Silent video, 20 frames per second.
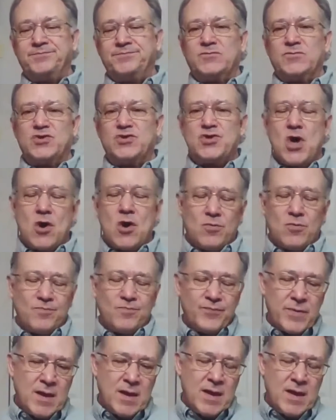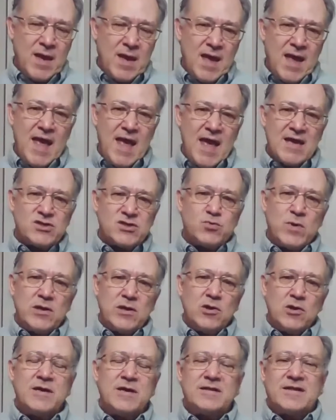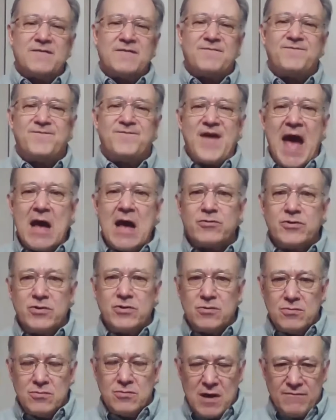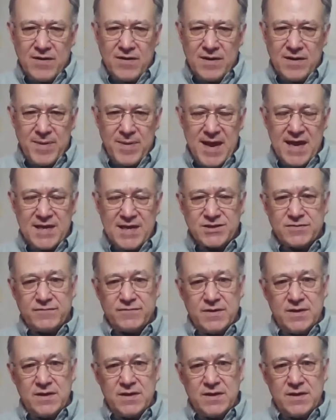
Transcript: So, as we look at the value of Onpassive,